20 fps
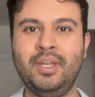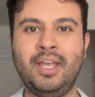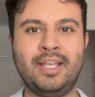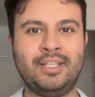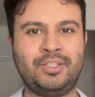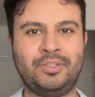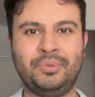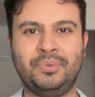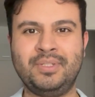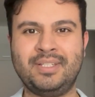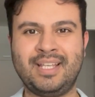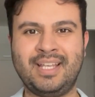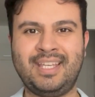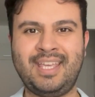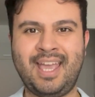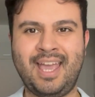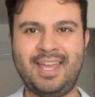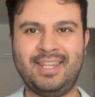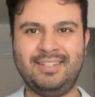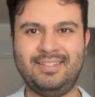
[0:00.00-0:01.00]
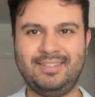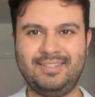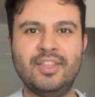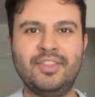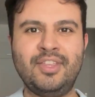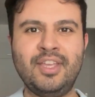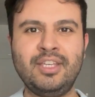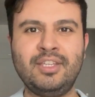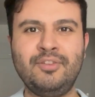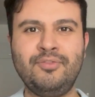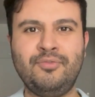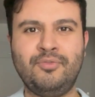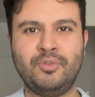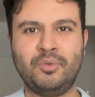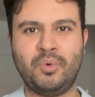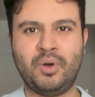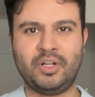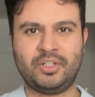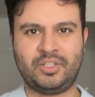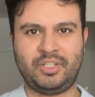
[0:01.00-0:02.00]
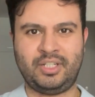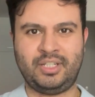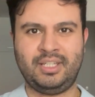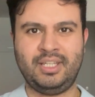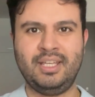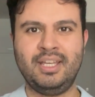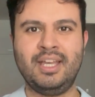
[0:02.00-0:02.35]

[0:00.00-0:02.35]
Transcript: as soon as I can. Thank you for watching.